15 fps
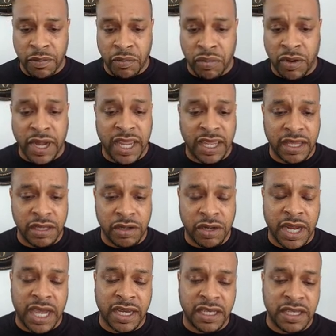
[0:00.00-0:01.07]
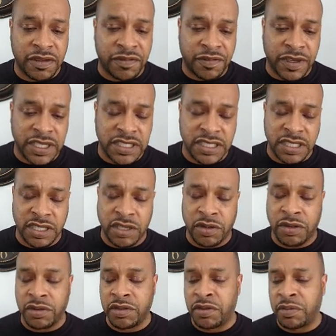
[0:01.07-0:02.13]
brain, your cognitive function, and
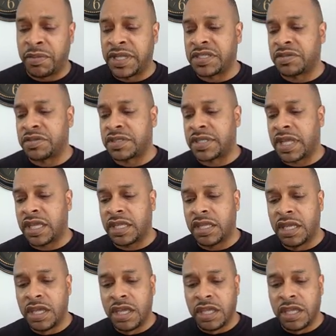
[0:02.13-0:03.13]
your mental state.